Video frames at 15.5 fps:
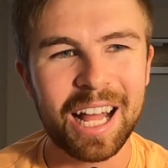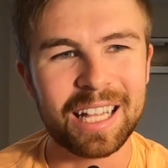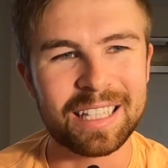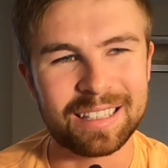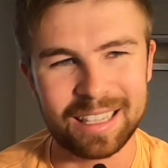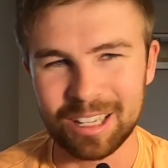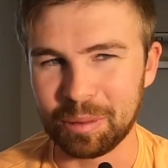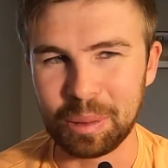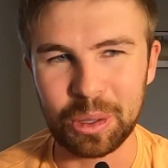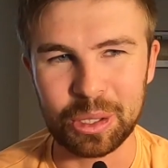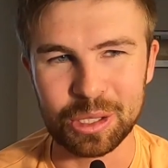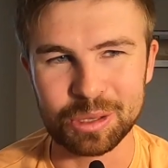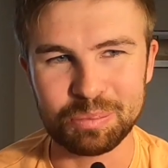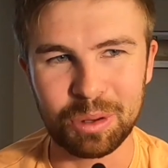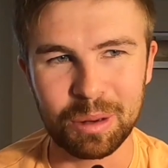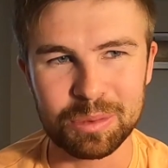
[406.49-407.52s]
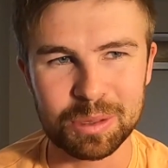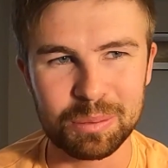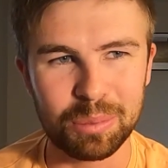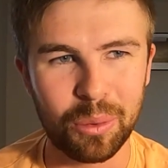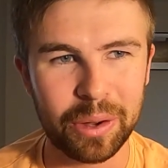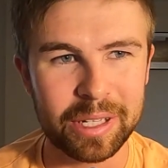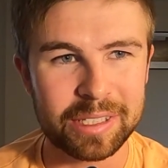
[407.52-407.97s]
They're gonna be looking to put up
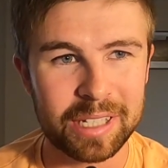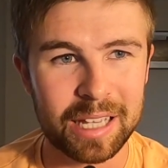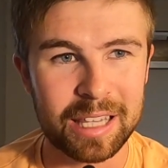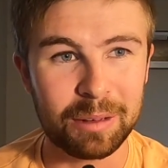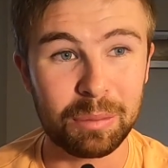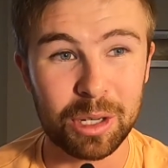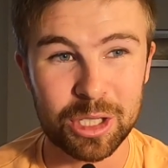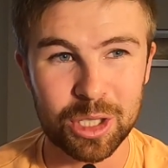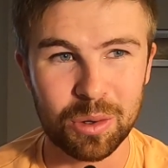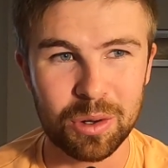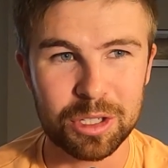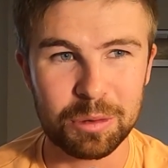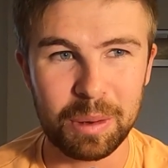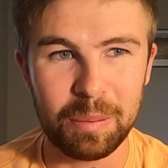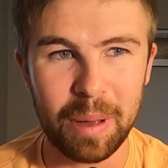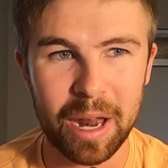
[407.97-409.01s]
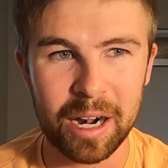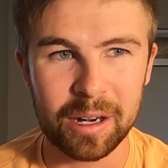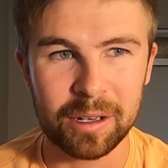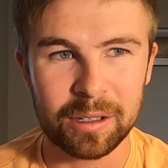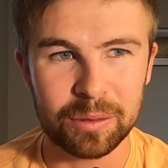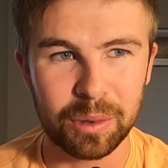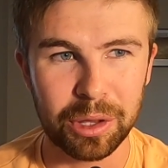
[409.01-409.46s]
some points, and I think Minnesota's gonna be
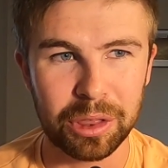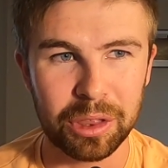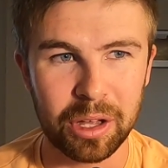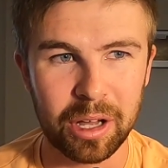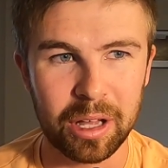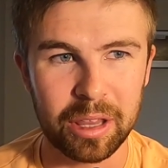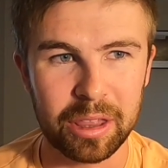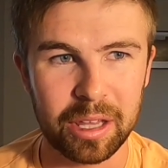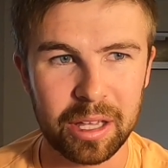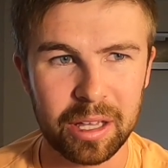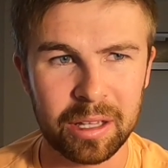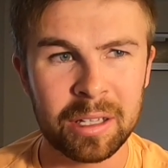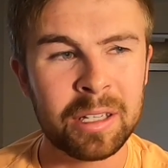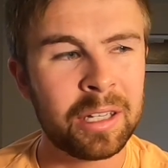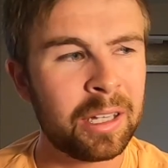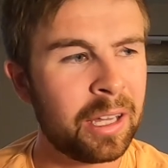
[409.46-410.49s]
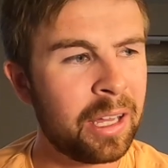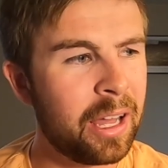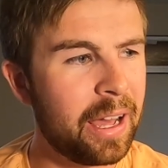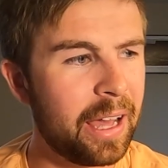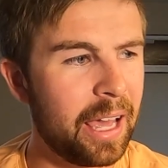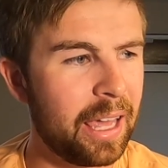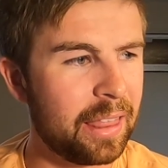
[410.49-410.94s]
better with uh, the
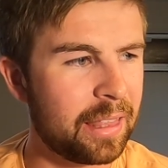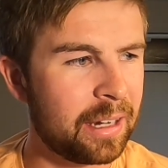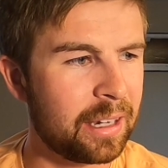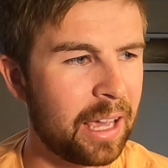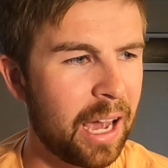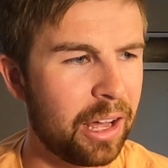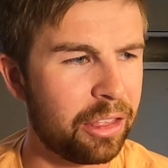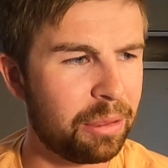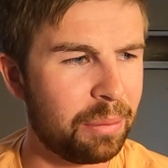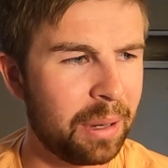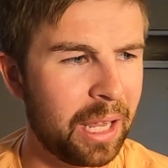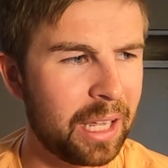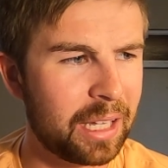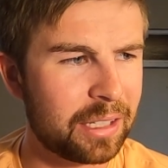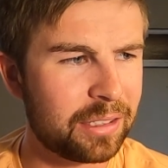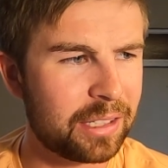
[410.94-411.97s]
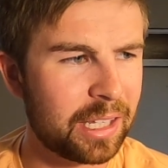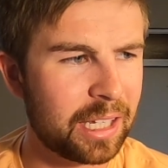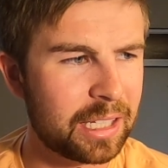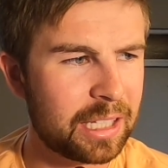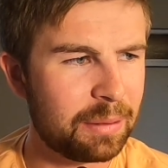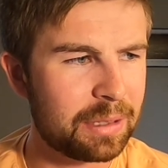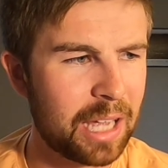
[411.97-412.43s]
Ethan Kalafmanikis. I
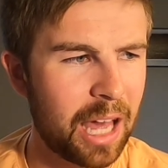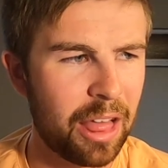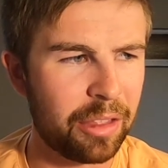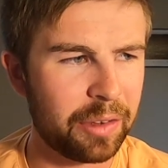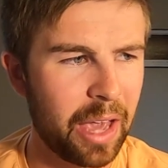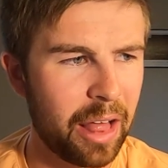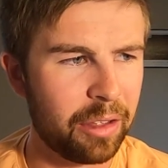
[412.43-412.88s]
think his name is Kalaf-